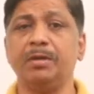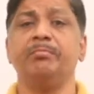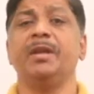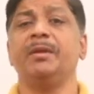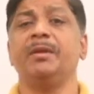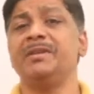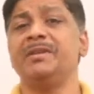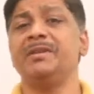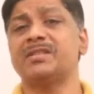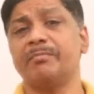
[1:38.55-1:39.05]

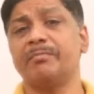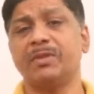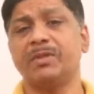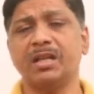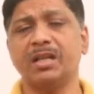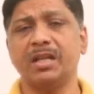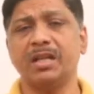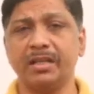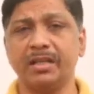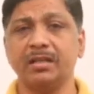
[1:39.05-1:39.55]
maybe
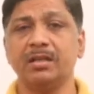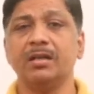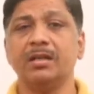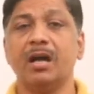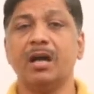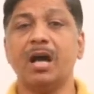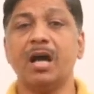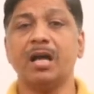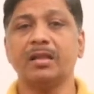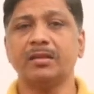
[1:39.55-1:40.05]
something like
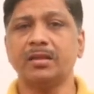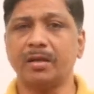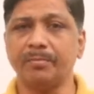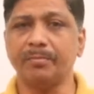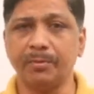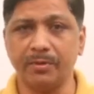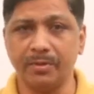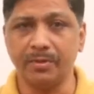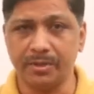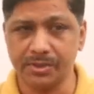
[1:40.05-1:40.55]

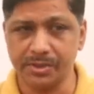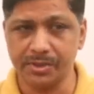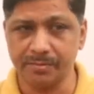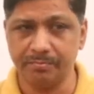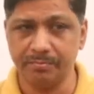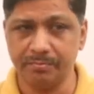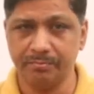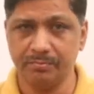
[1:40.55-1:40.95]
entrepreneurship.